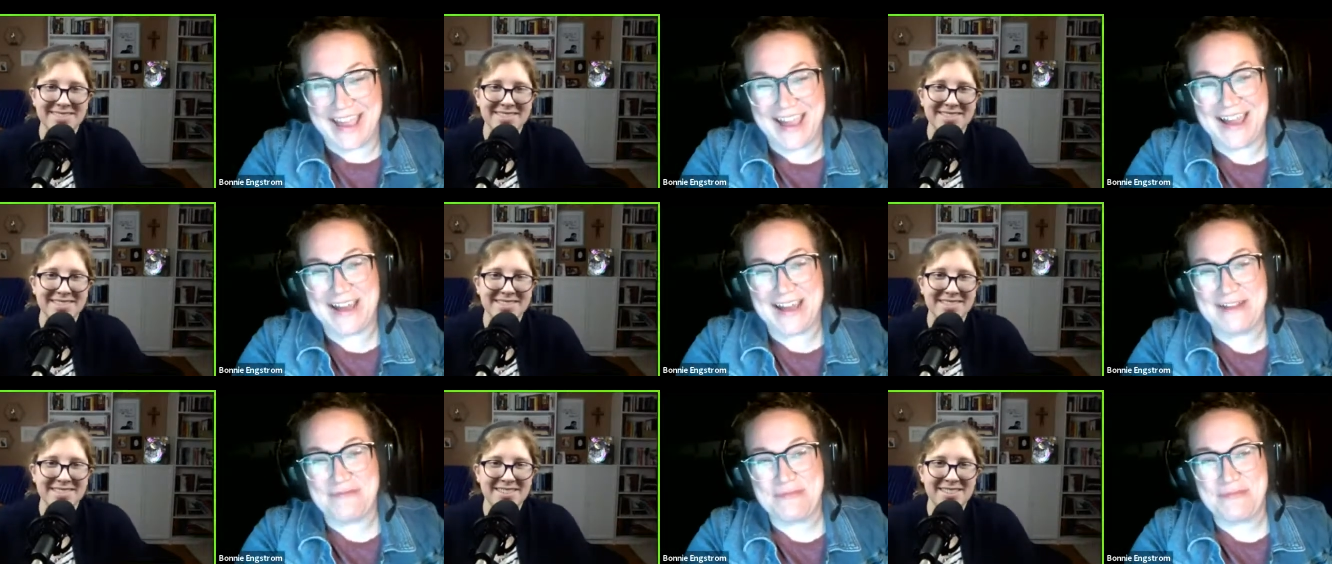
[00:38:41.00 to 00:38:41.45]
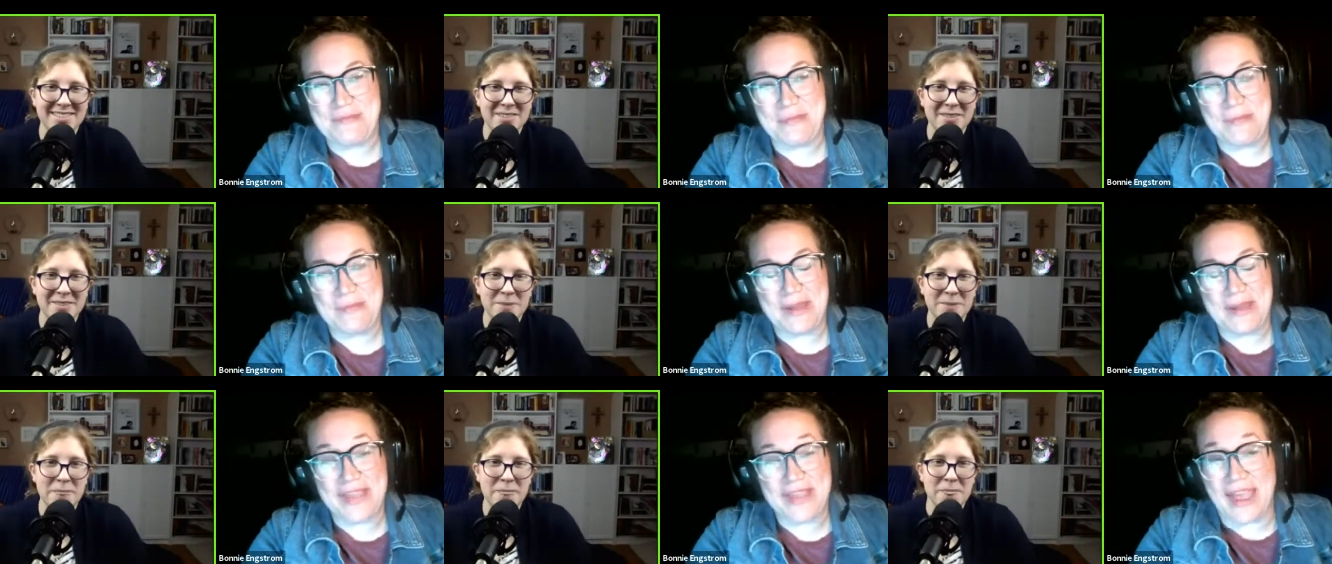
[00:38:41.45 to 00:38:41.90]
Speaker 1: um
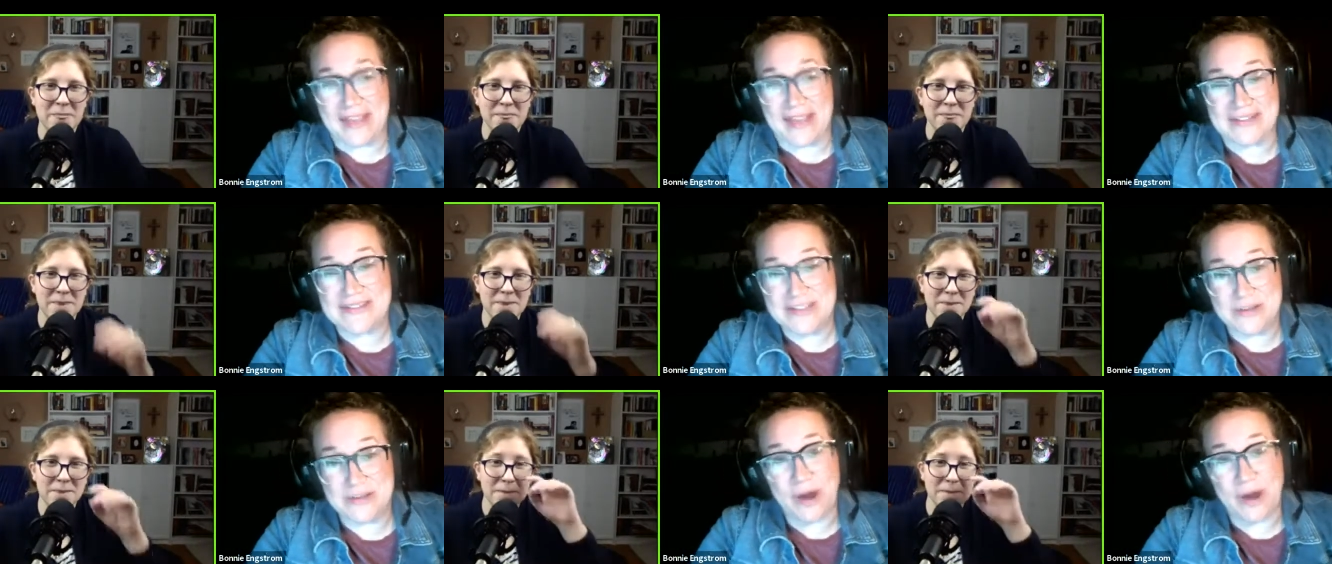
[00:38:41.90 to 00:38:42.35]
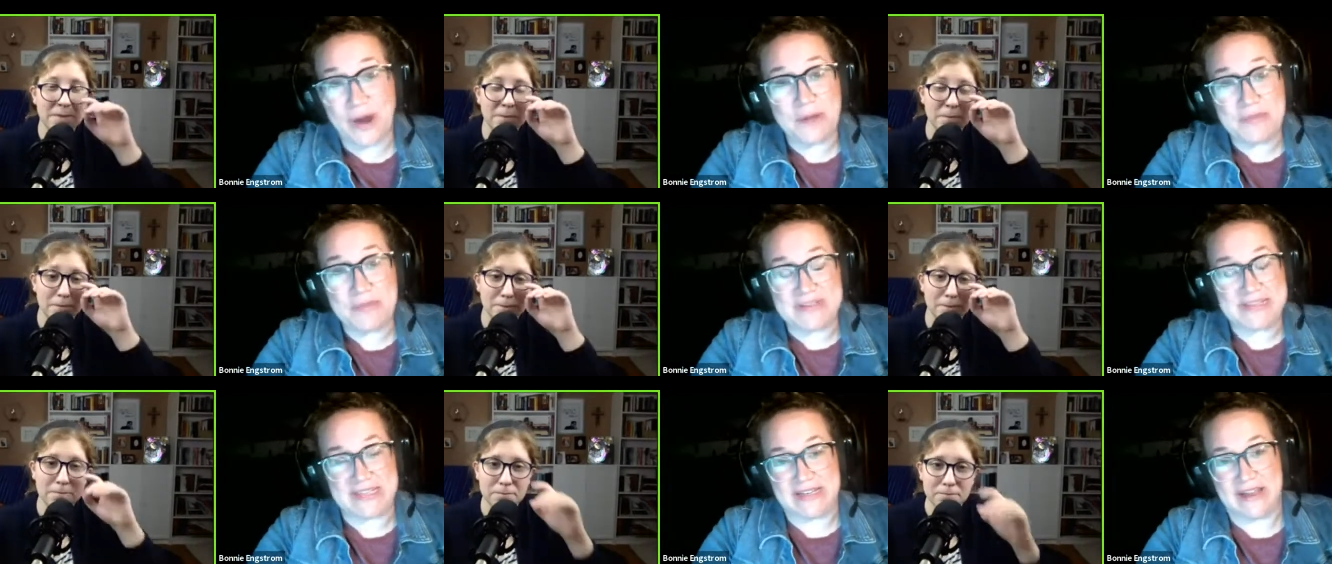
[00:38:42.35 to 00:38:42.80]
yes you are
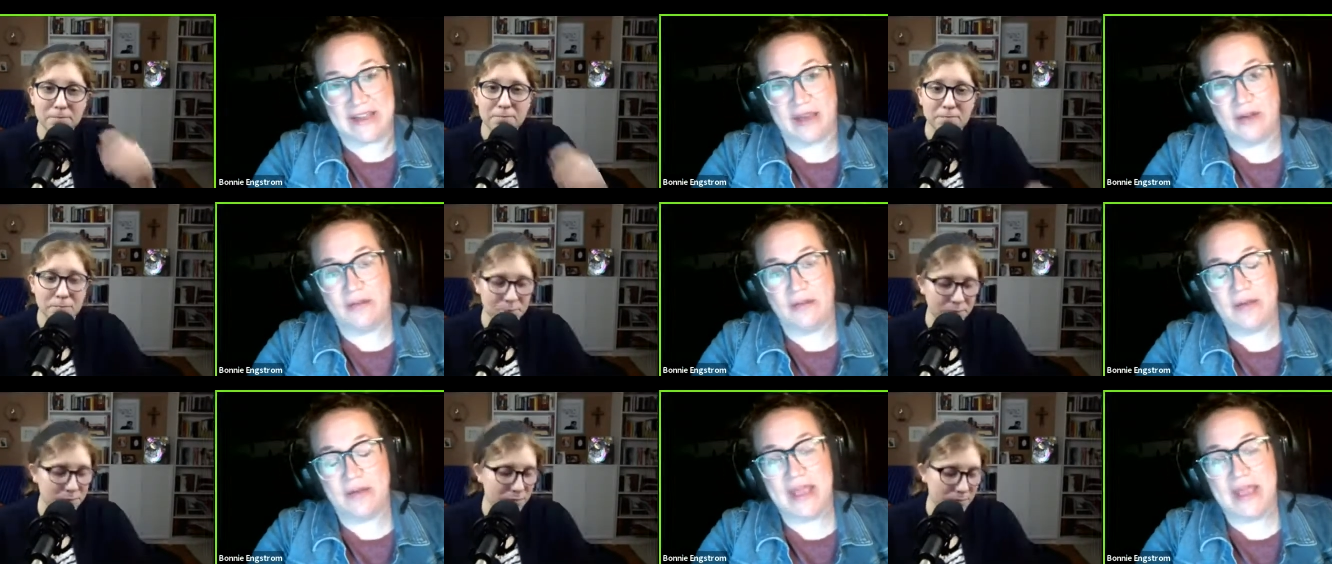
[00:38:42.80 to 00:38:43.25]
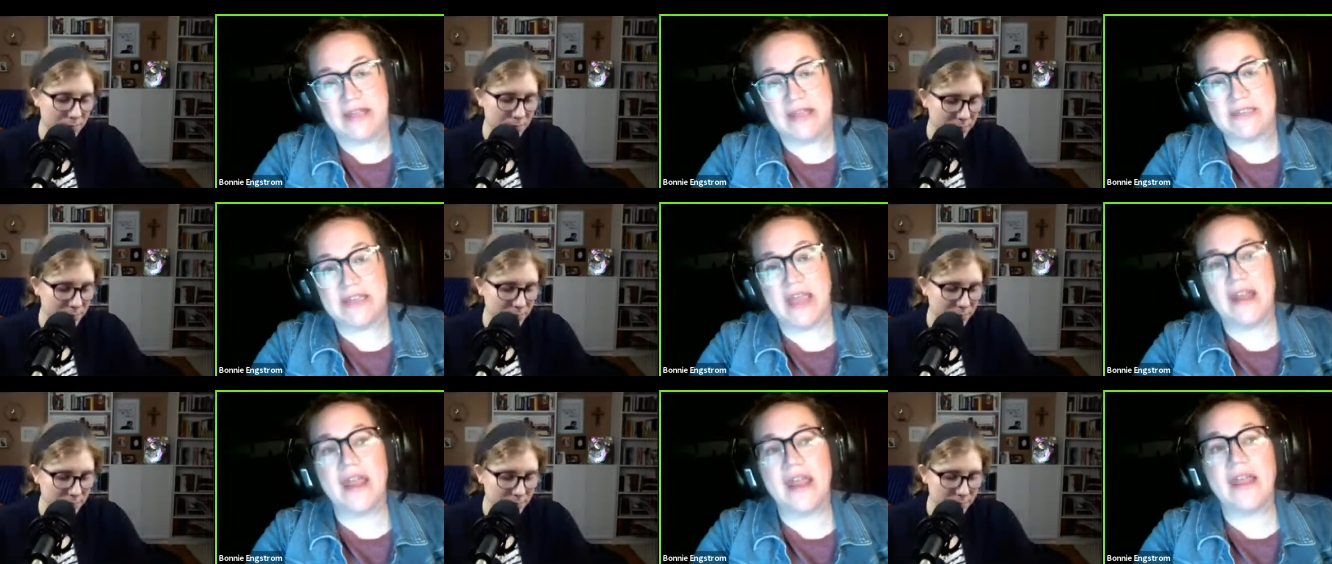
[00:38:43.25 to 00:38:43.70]
missing out and
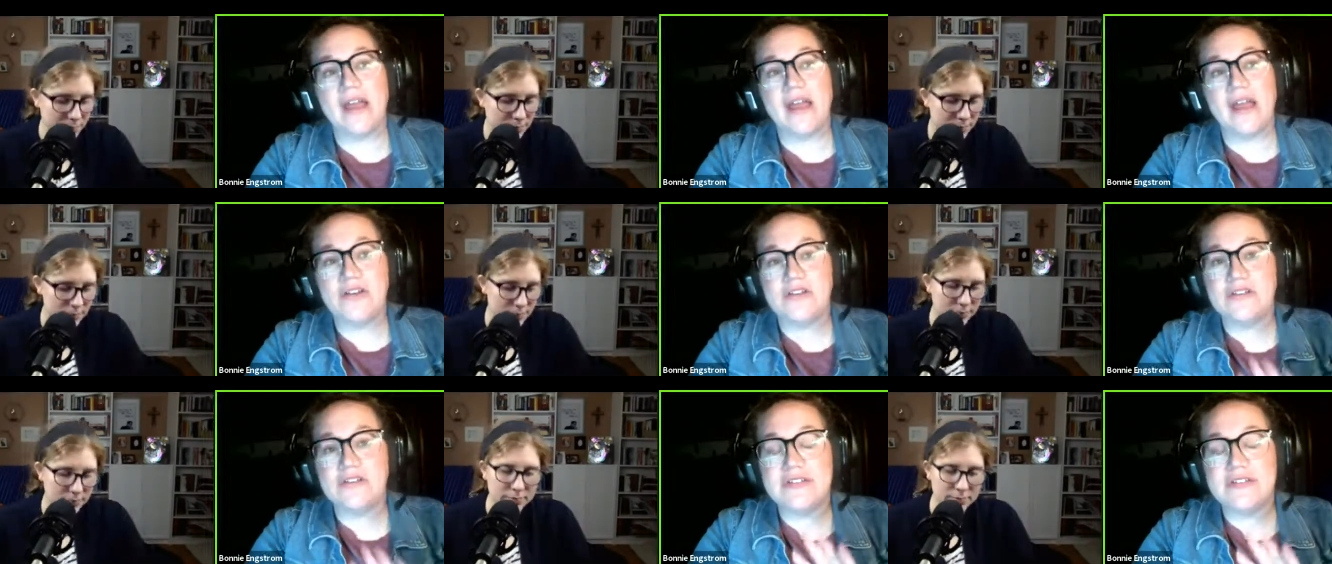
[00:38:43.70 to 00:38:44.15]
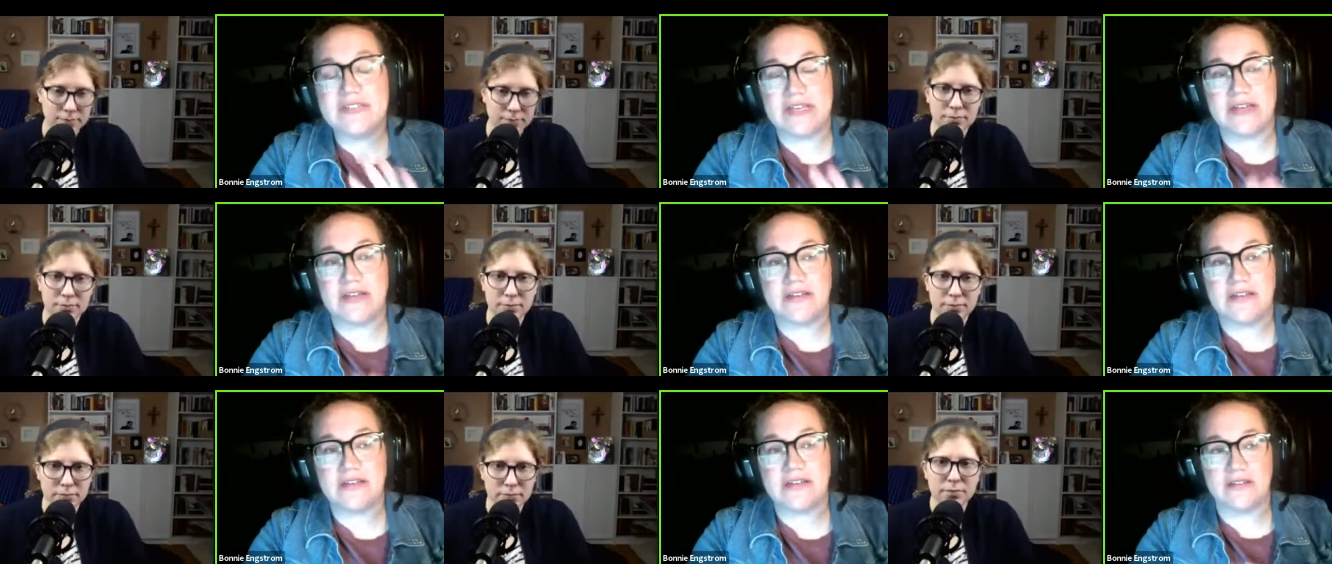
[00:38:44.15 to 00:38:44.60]
and i
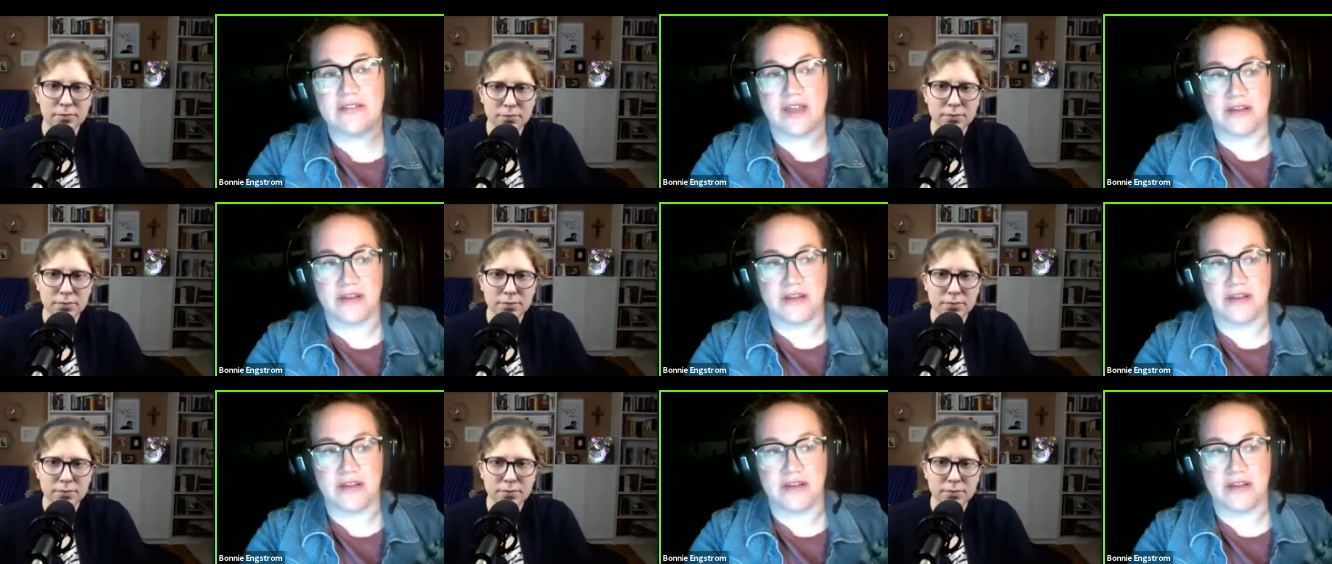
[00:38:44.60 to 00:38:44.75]
understand